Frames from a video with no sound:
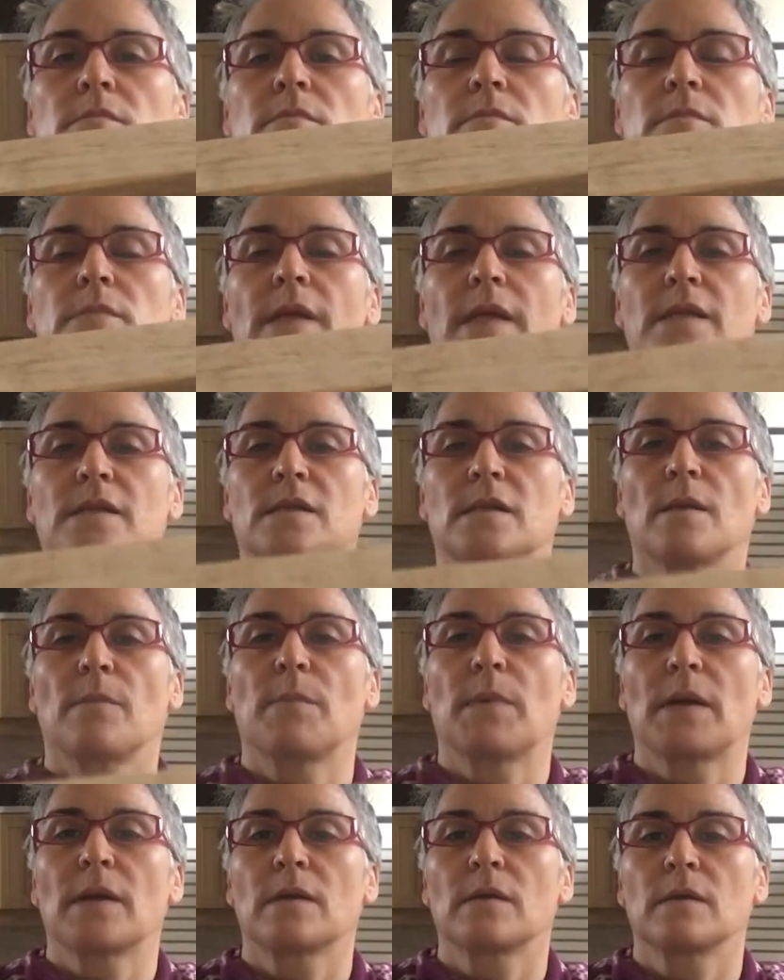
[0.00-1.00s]
That's the
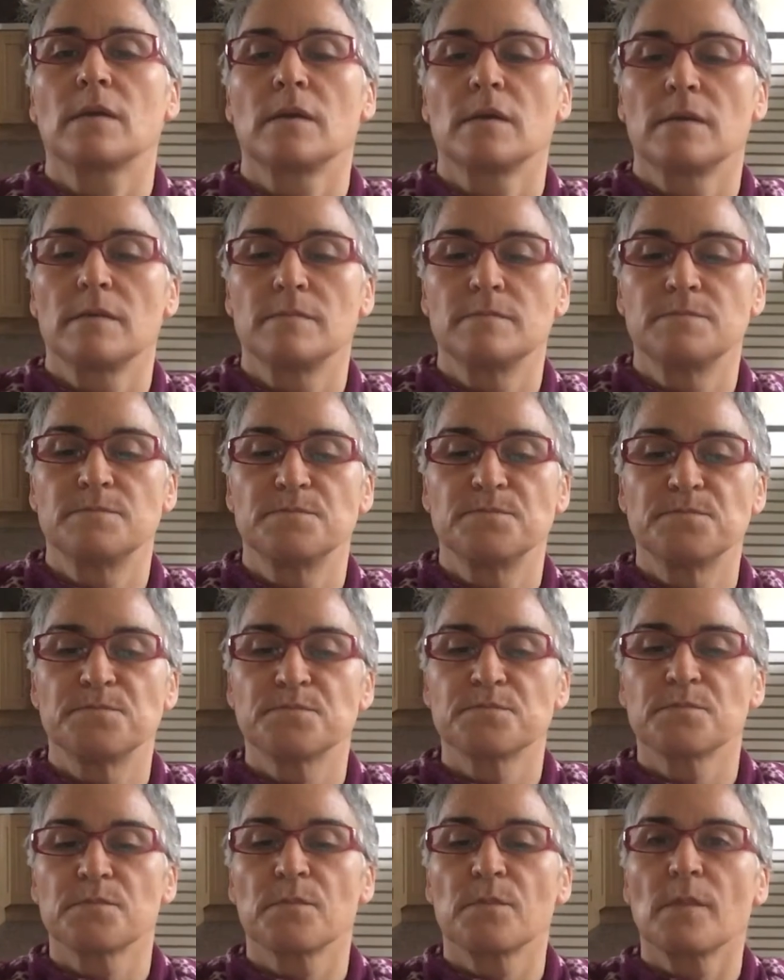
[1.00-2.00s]
plank
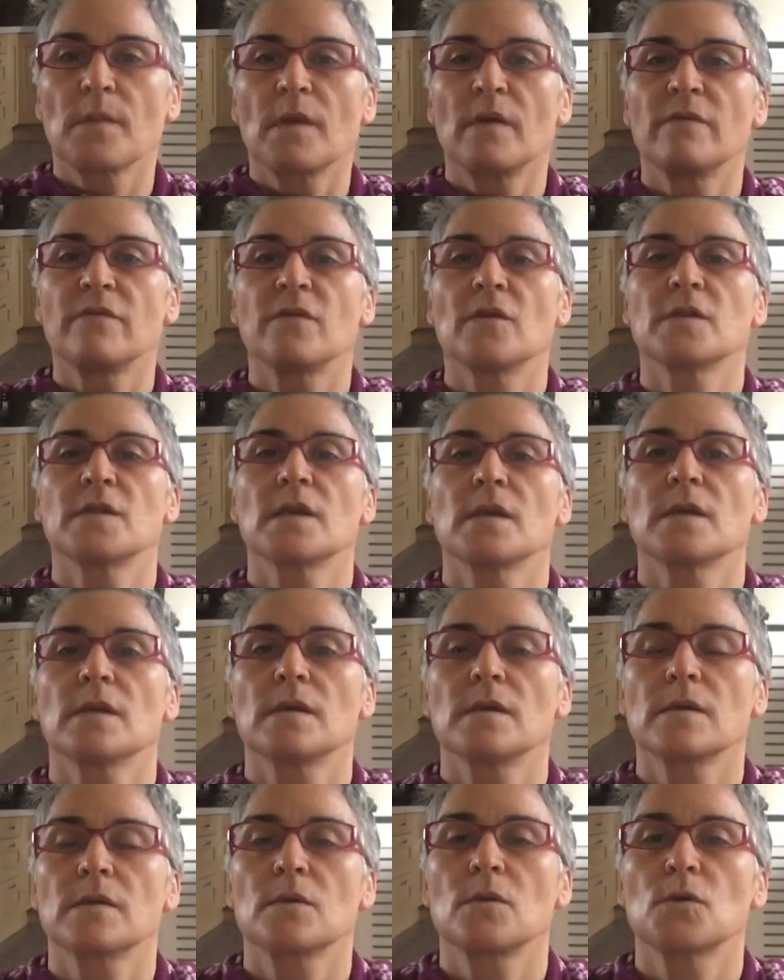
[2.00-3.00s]
for the
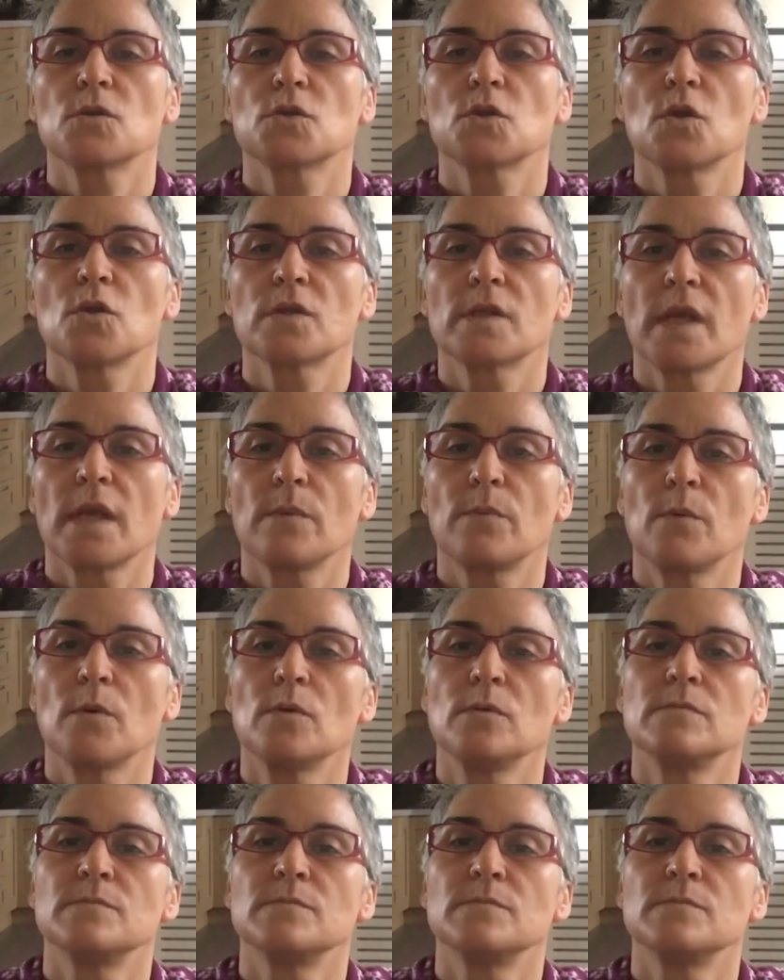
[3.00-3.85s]
console table.